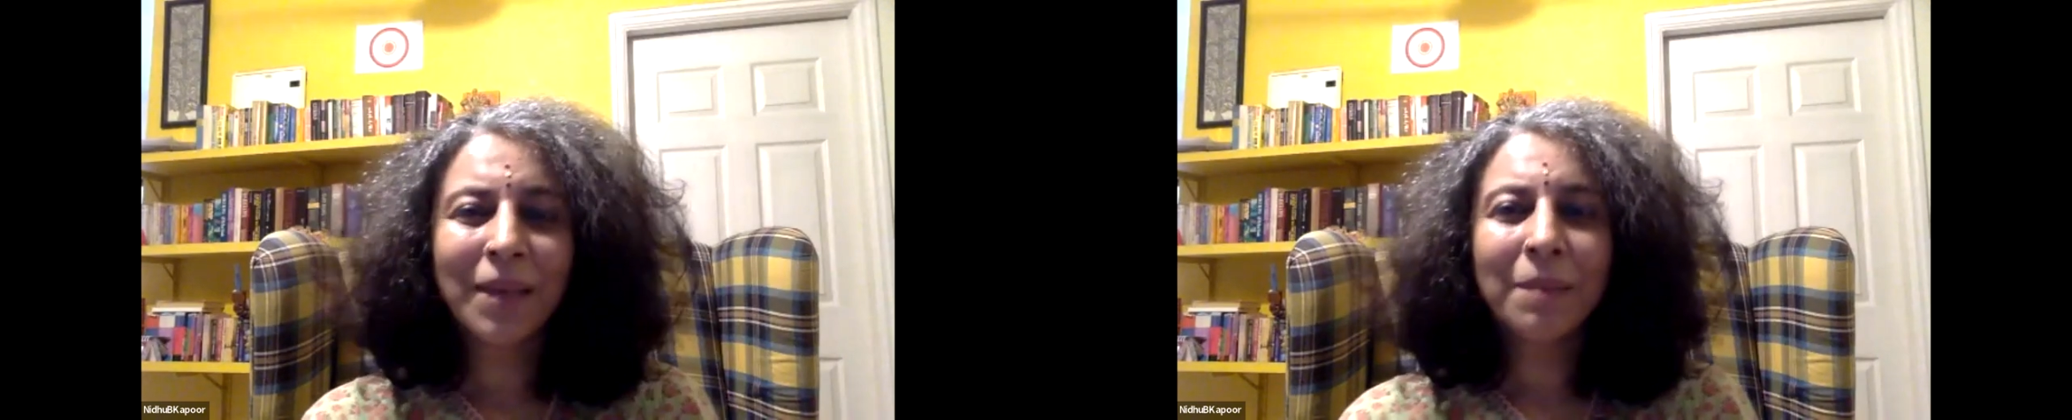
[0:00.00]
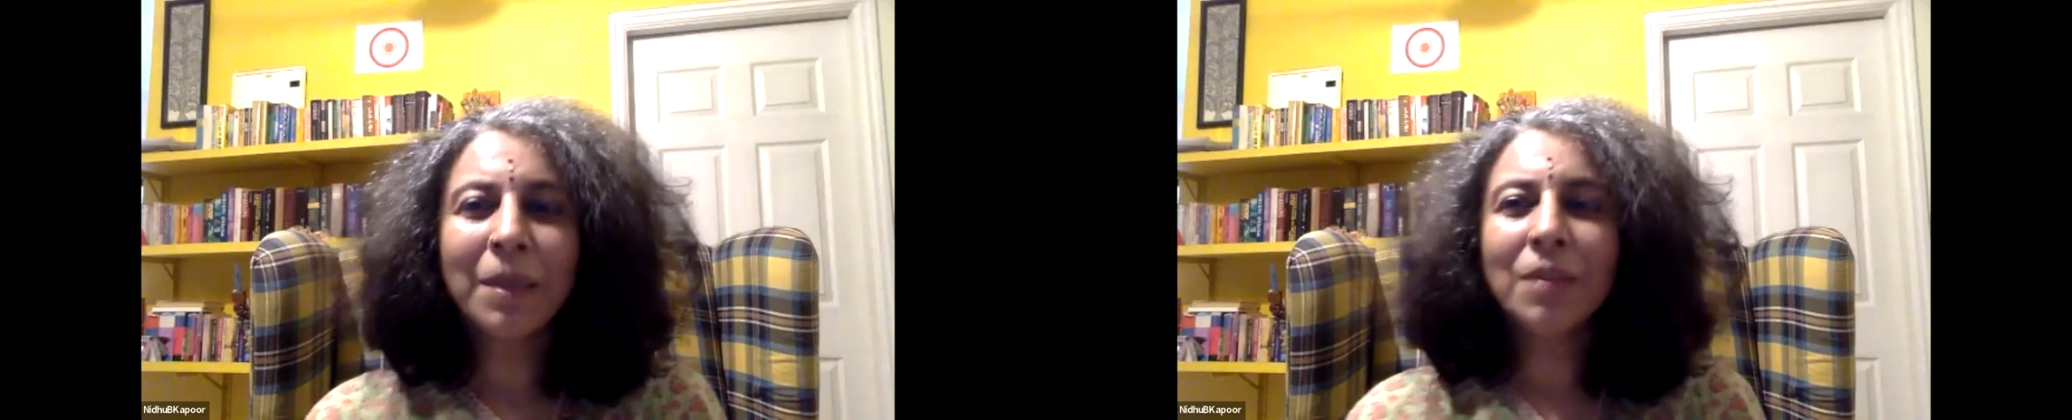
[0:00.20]

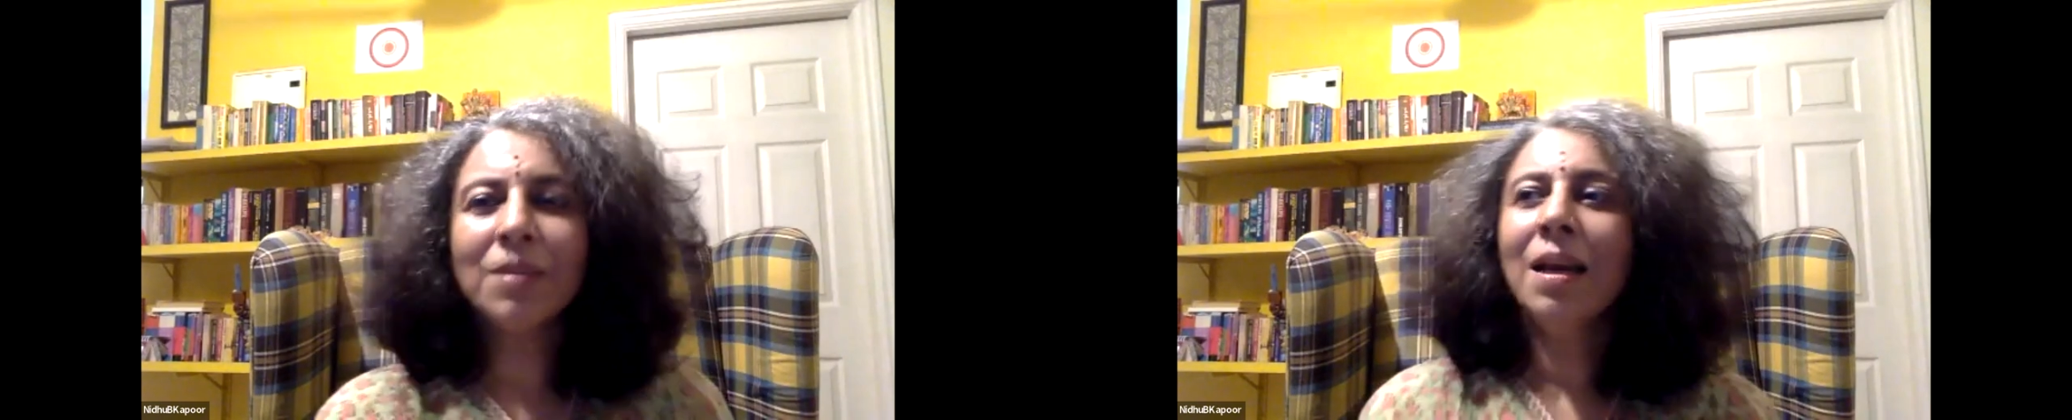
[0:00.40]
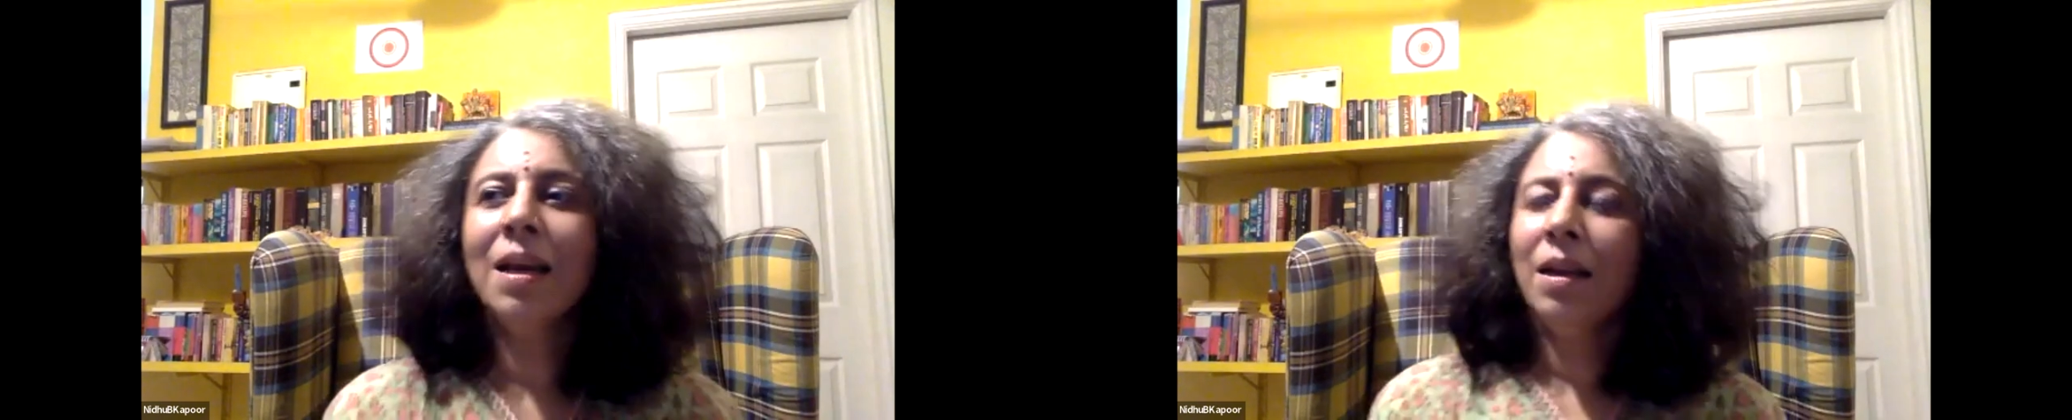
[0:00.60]

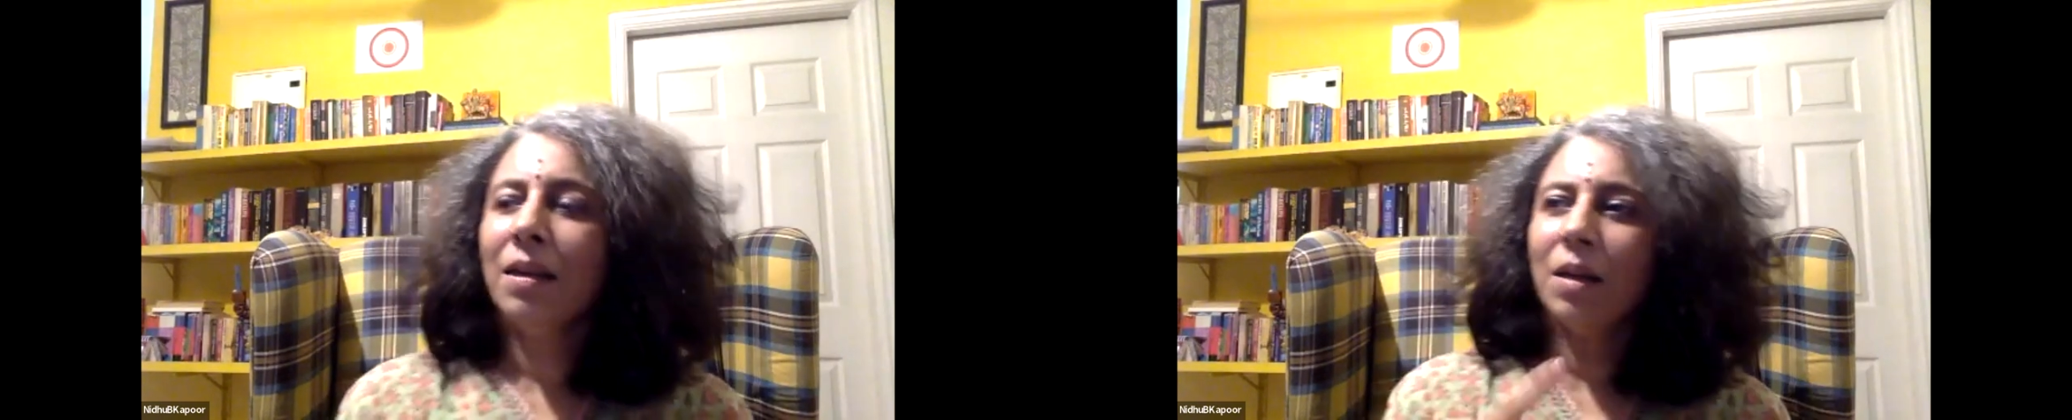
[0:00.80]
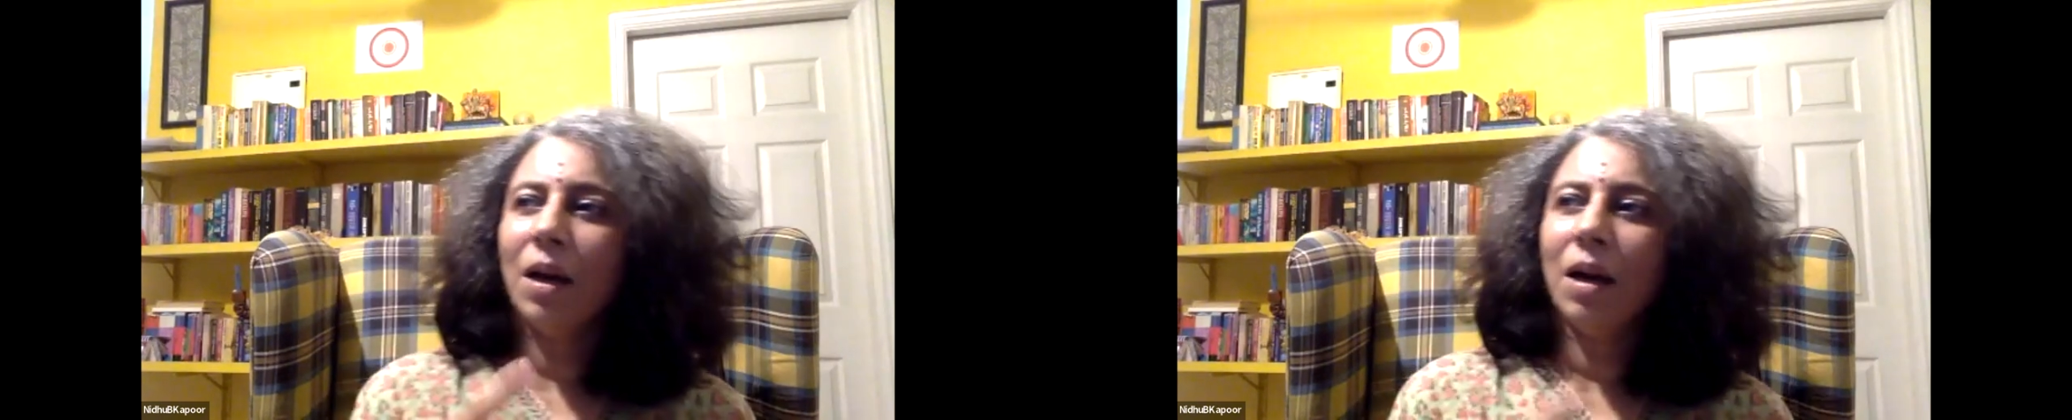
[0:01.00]
Because
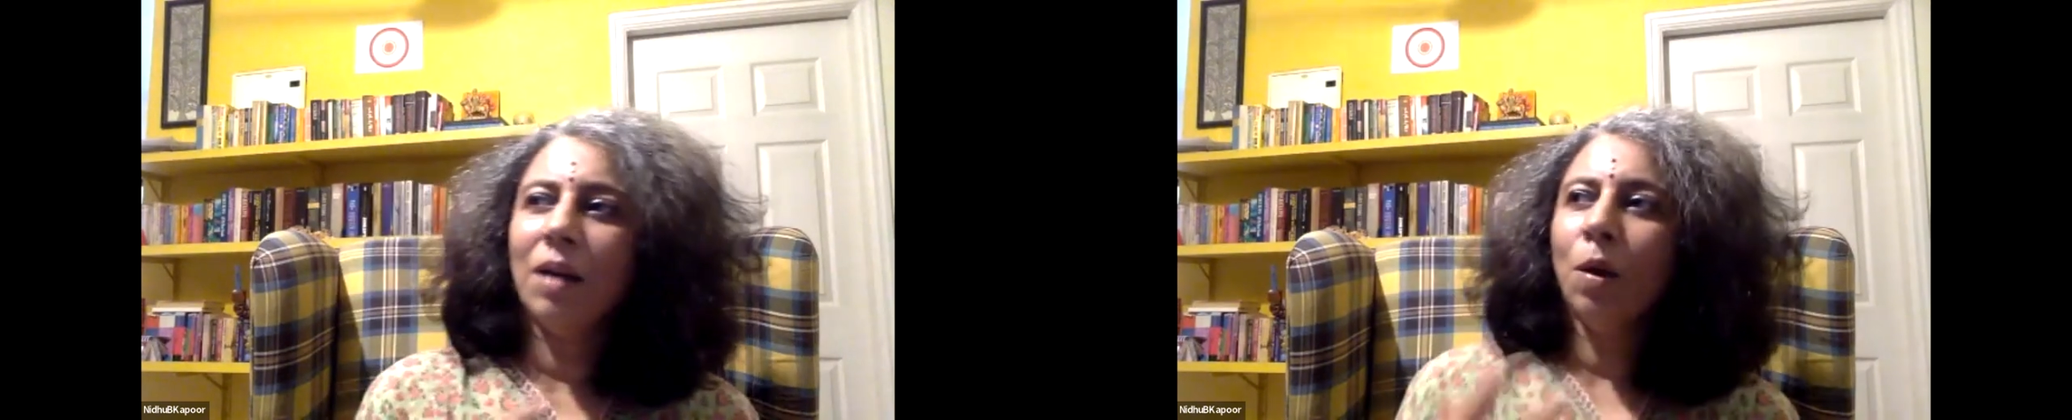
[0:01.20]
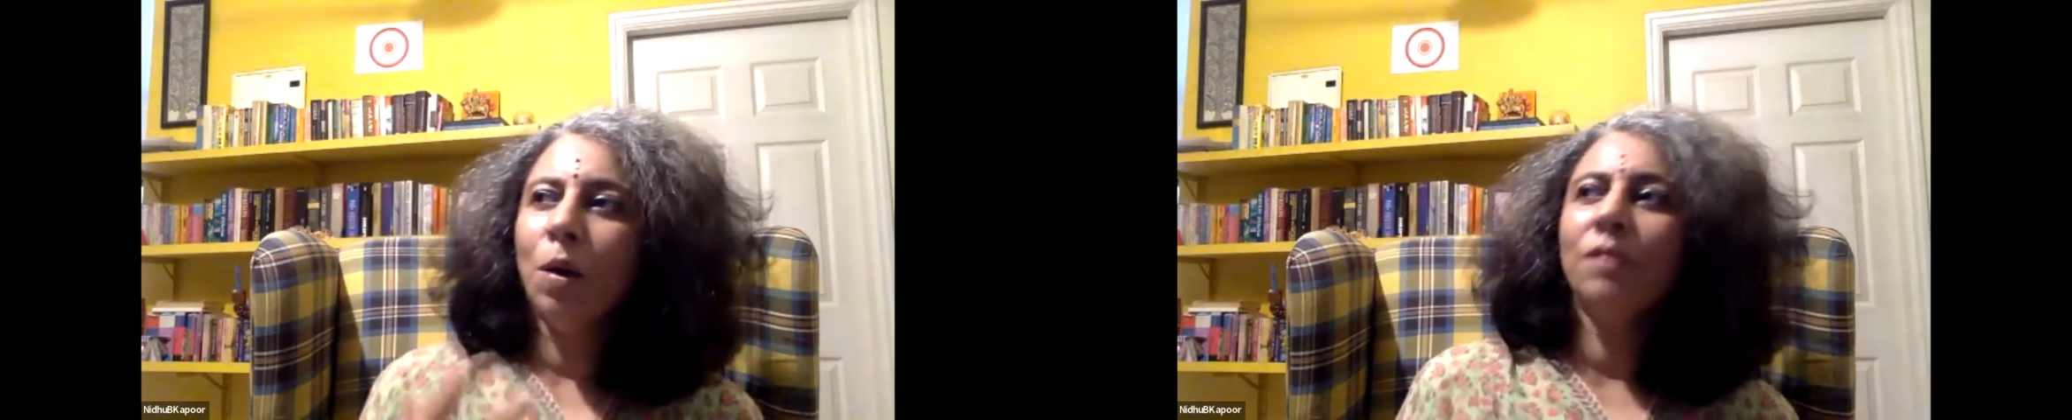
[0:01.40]

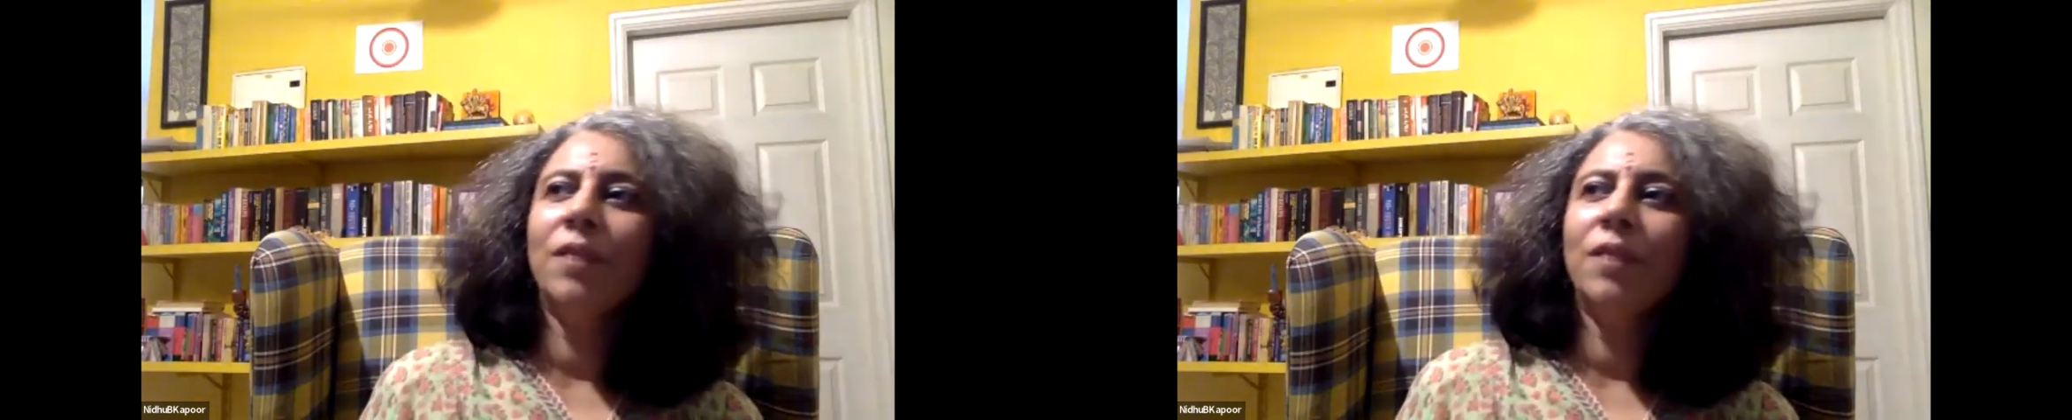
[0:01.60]
a lot of